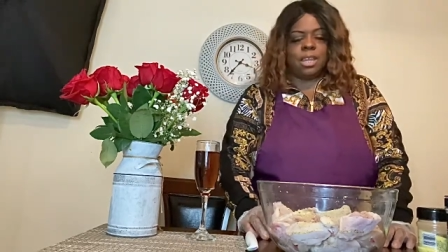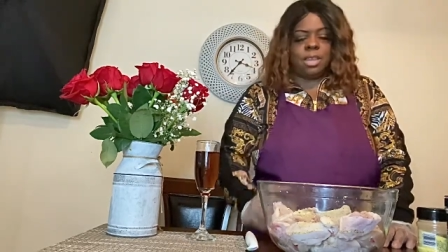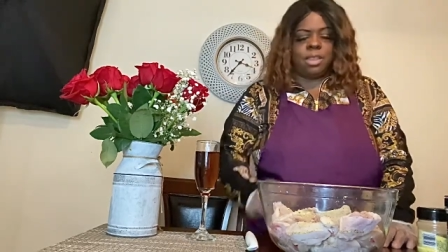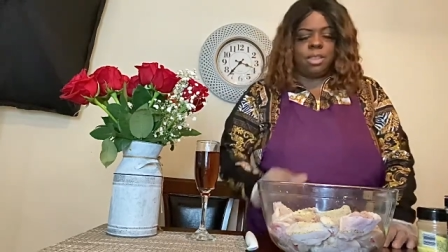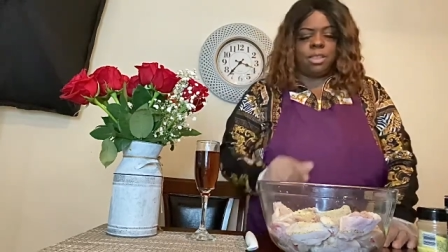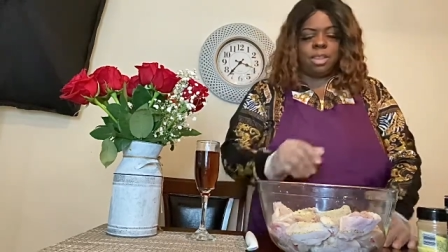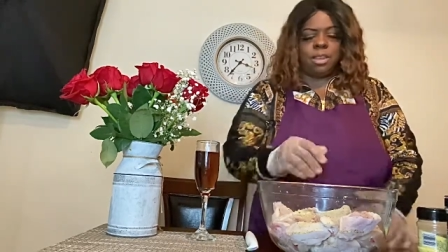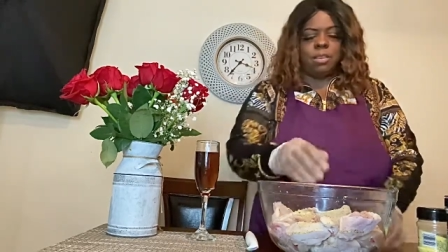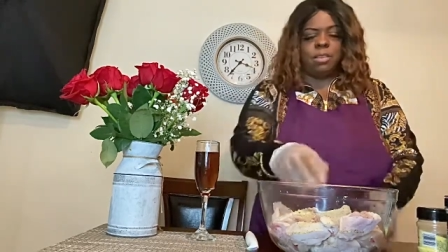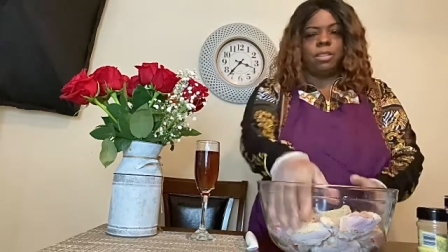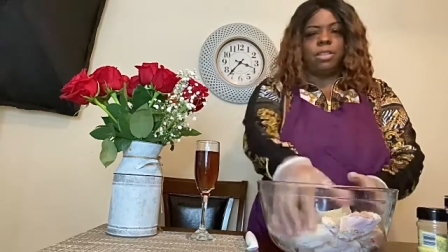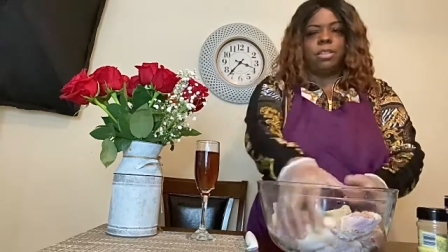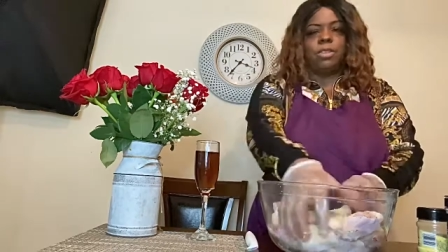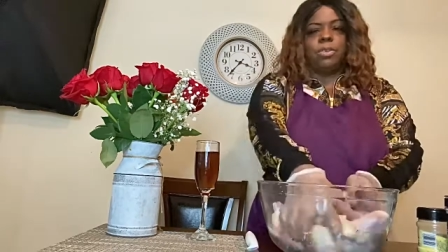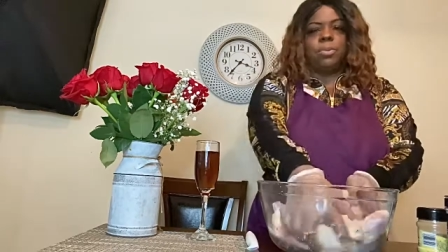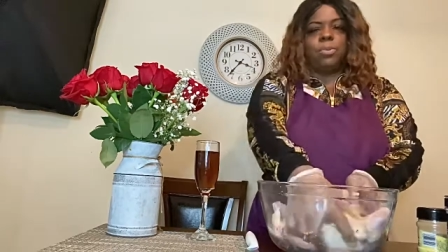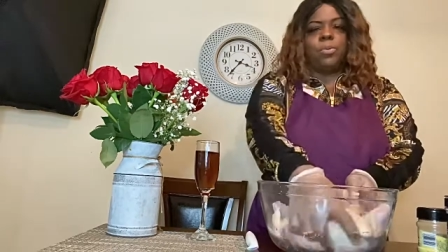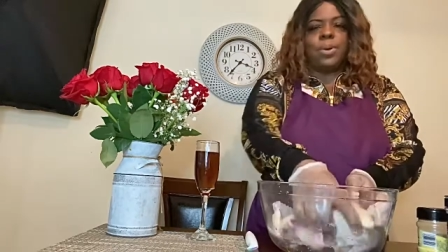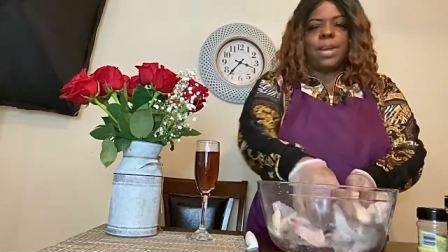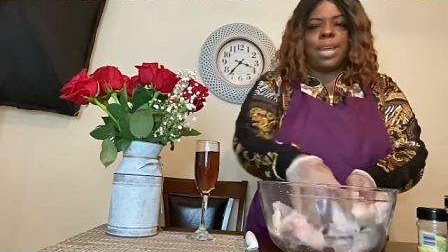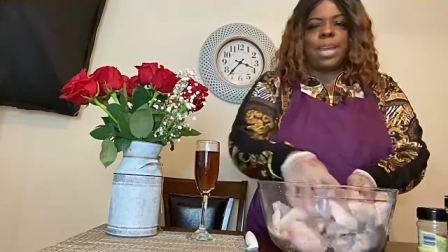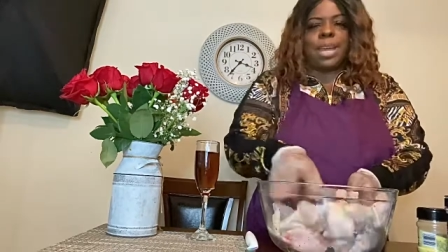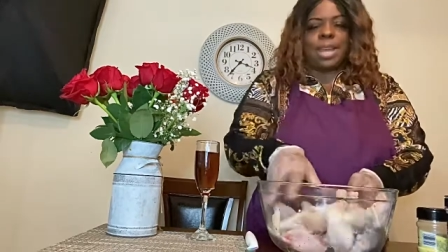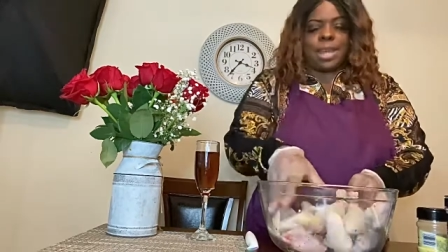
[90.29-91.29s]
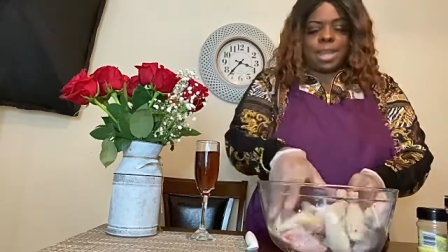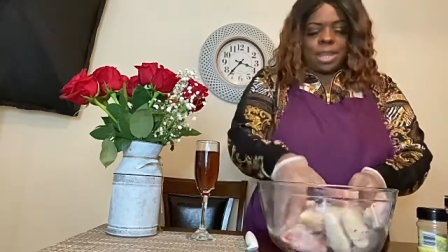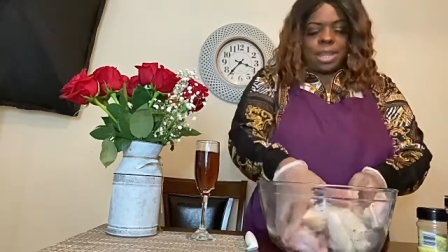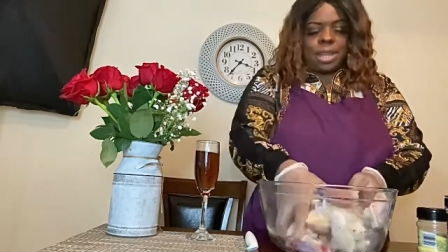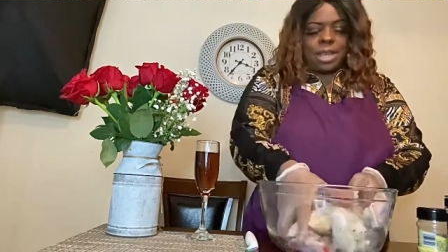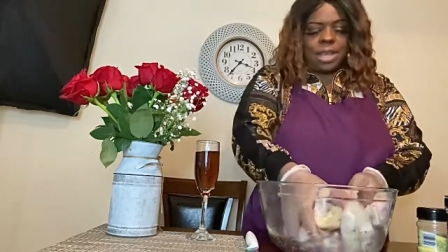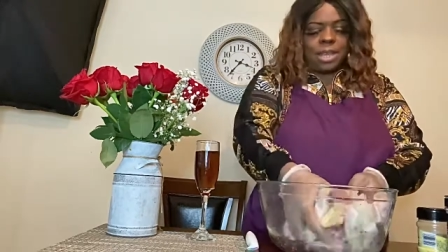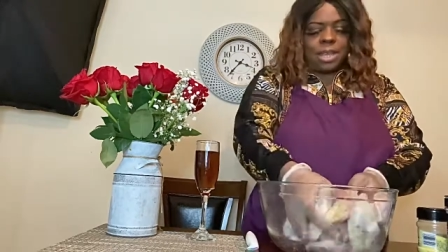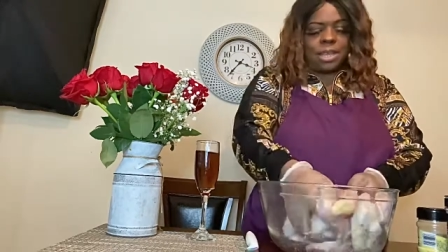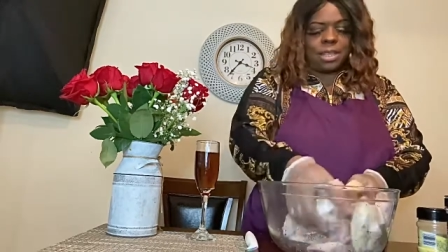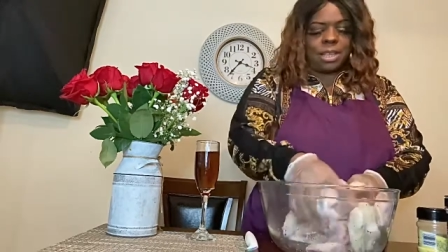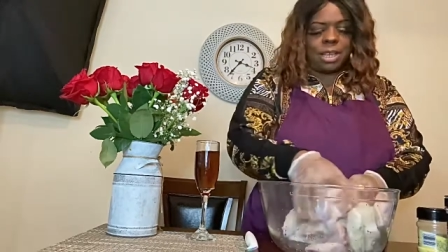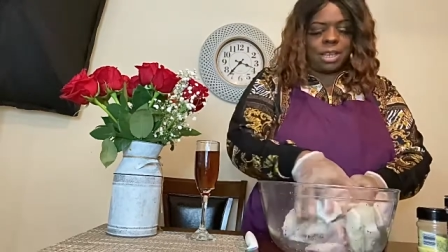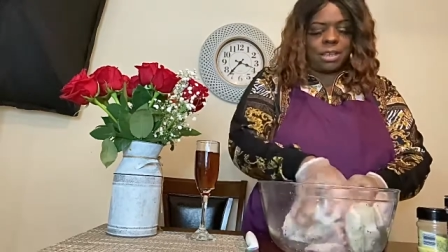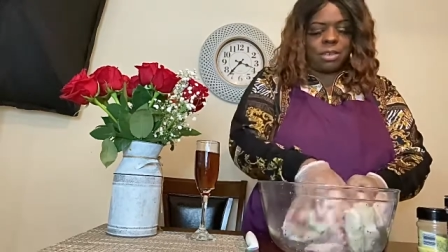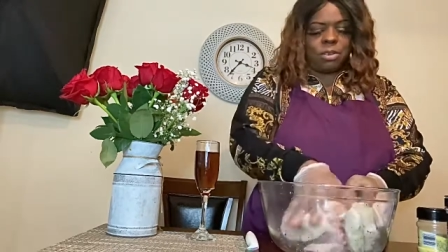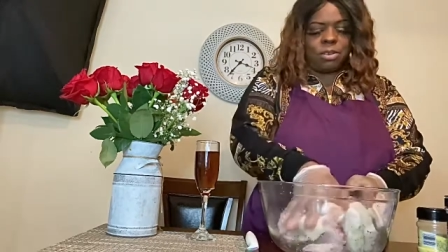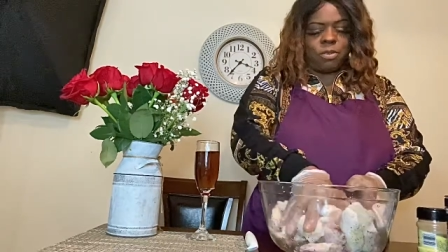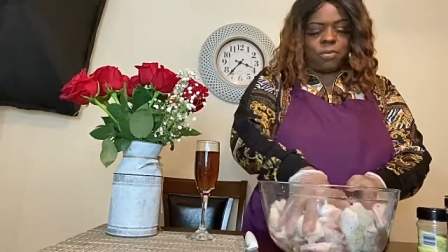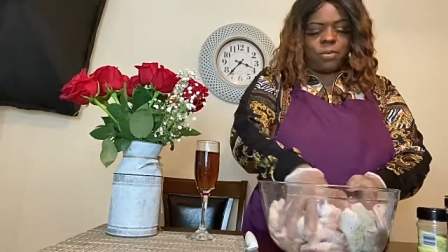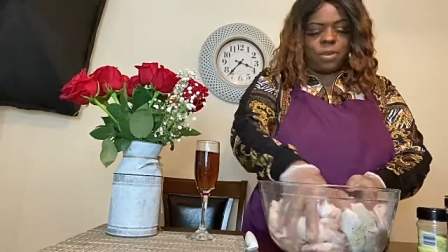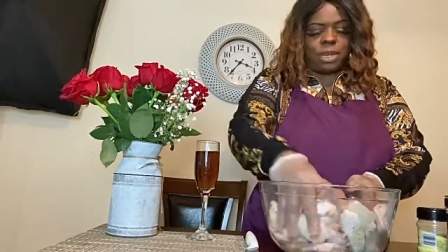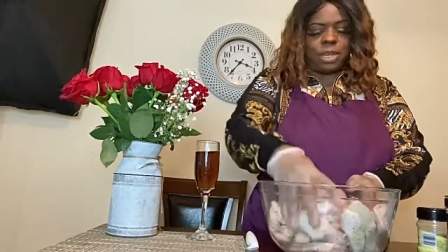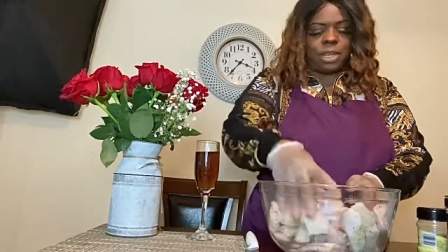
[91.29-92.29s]
They're a little wet. That's all
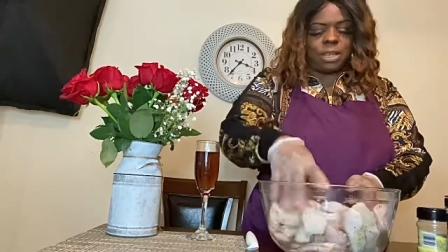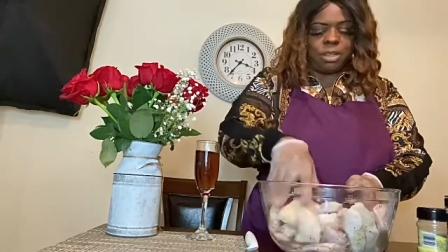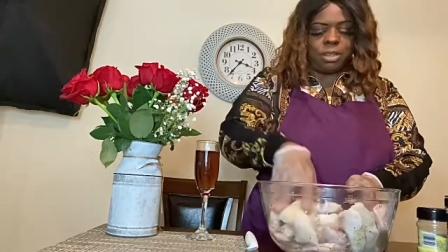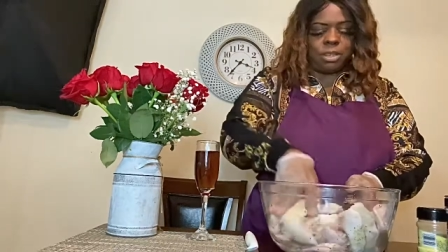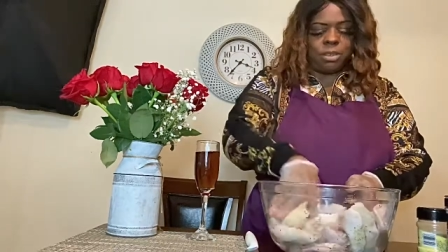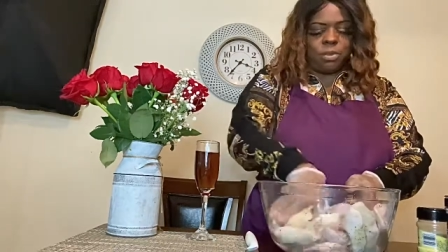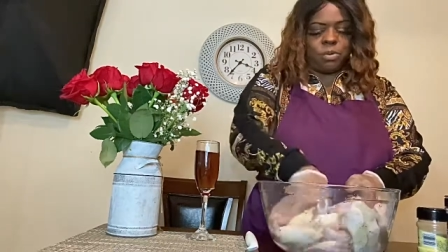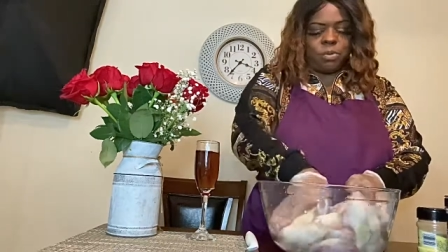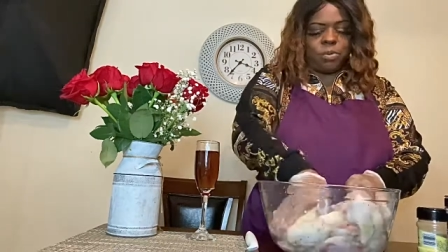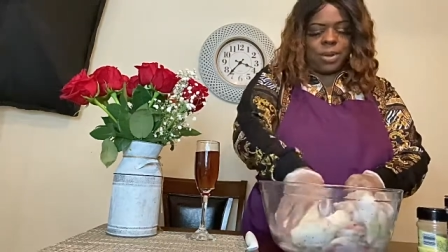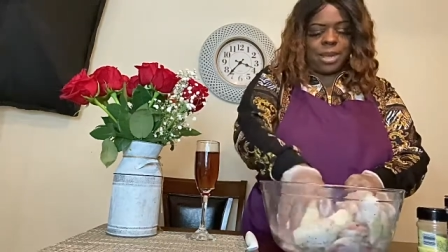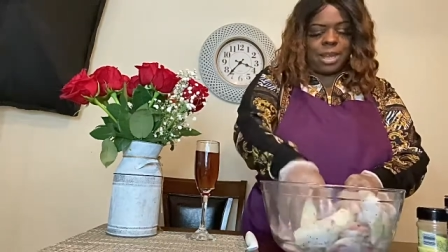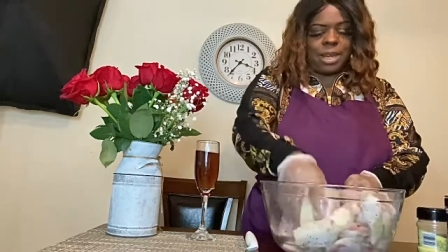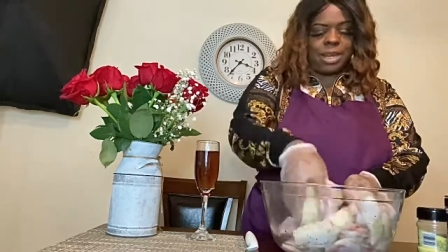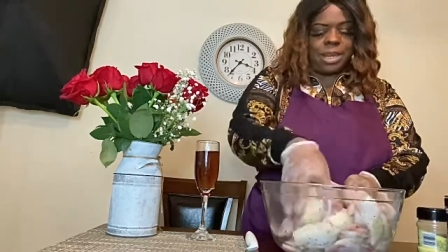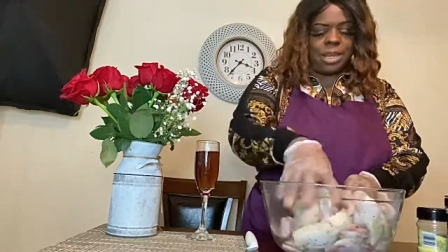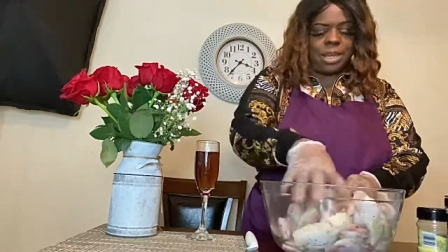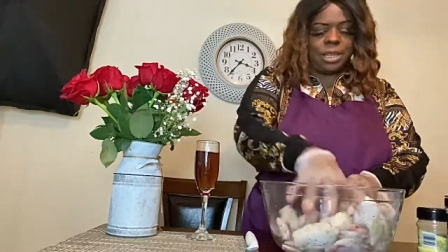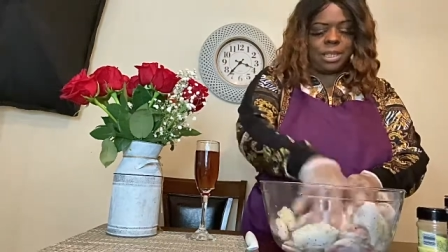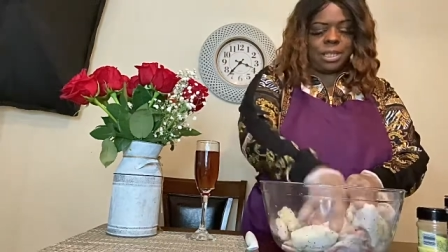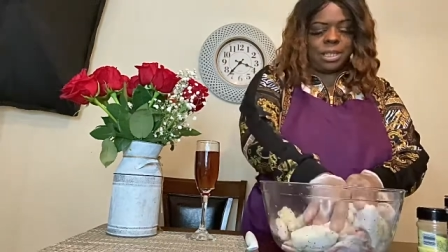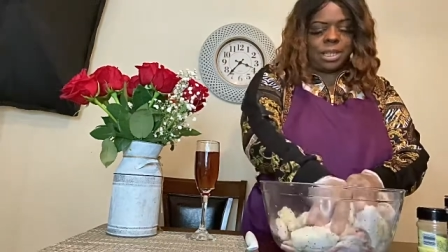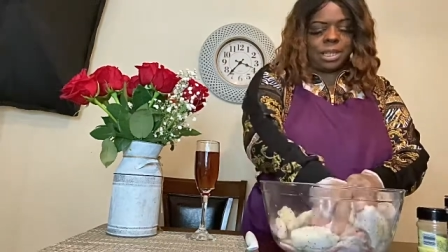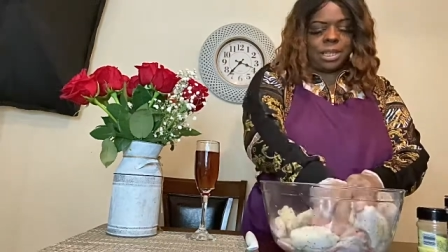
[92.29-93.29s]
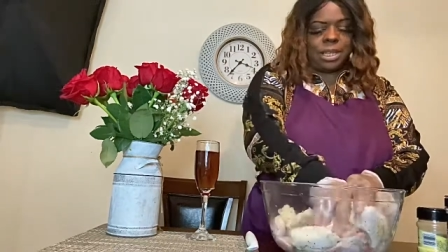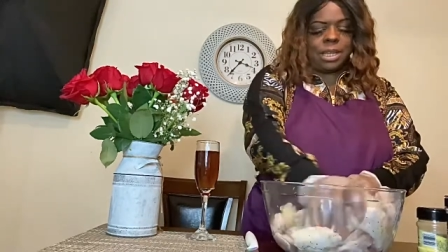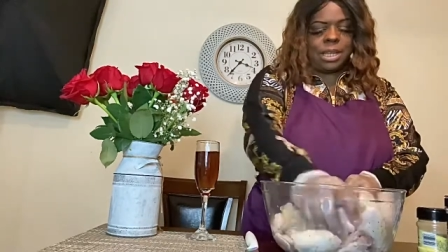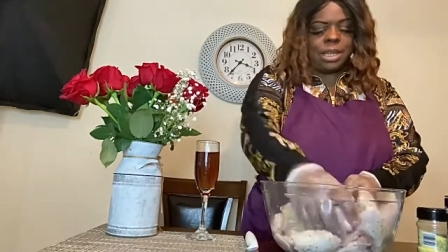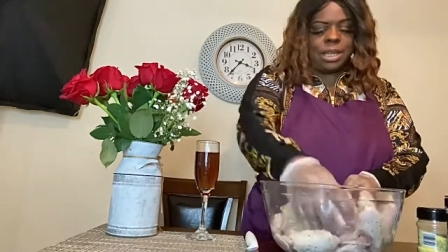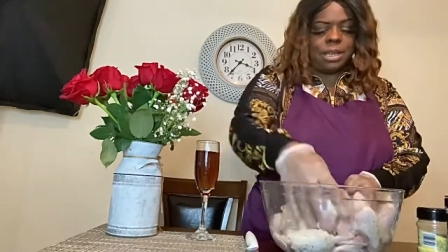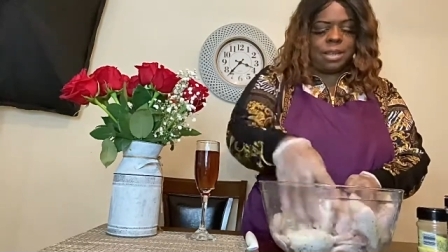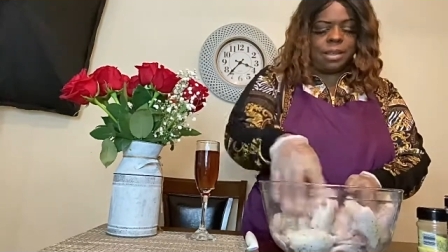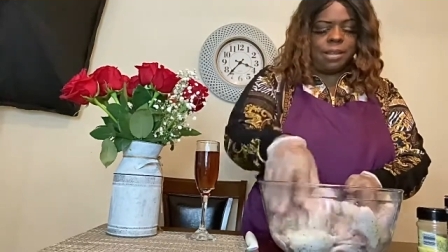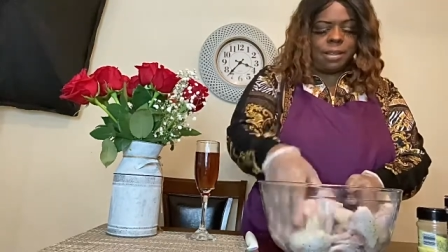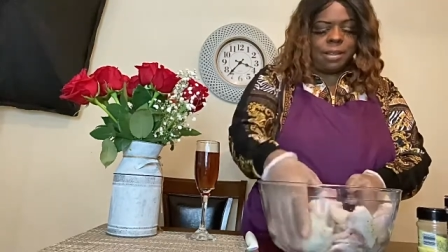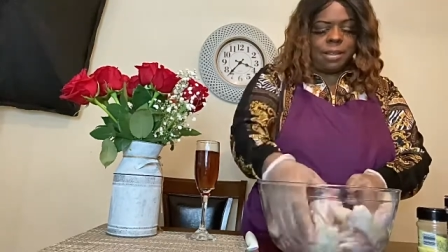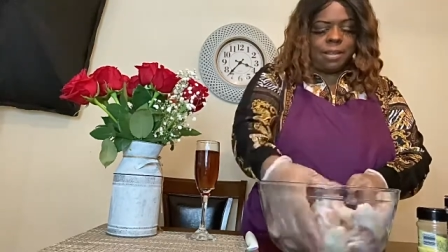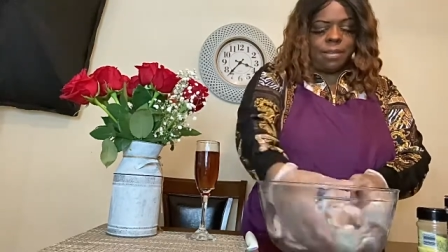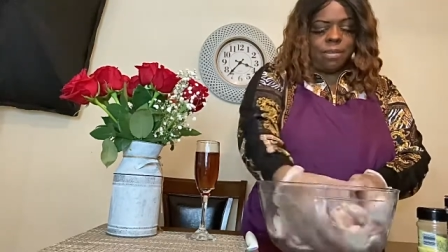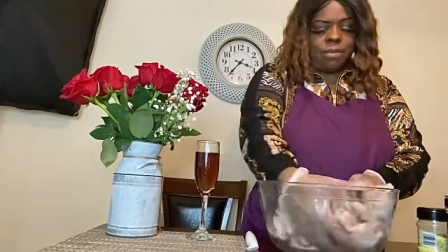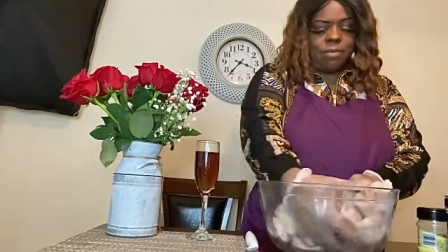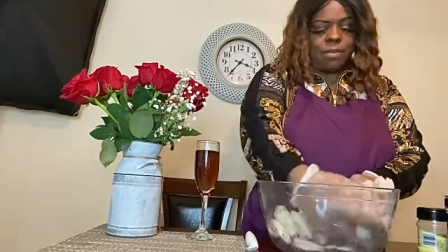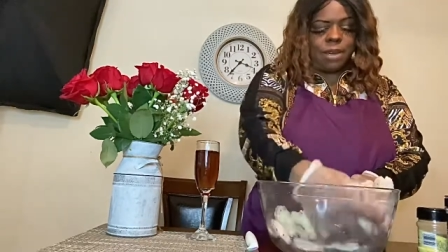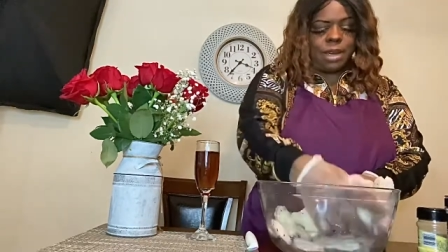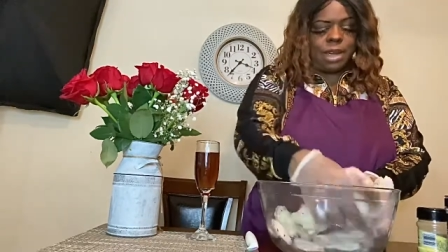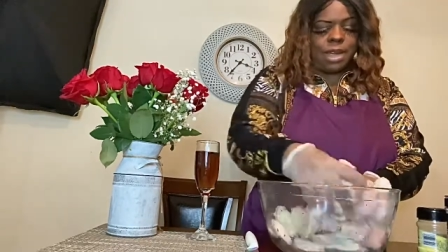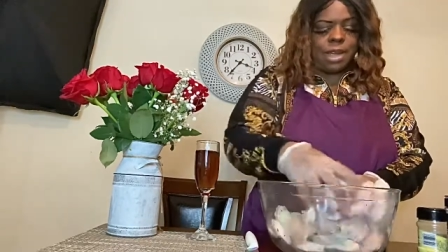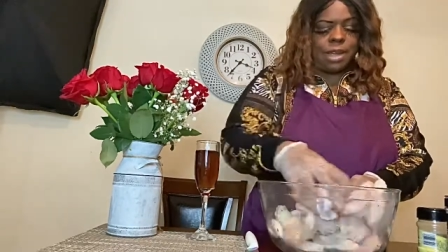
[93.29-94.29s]
we need is a little wetness,
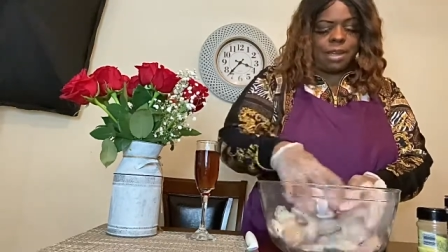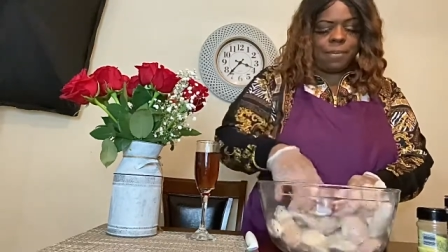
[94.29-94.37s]
right?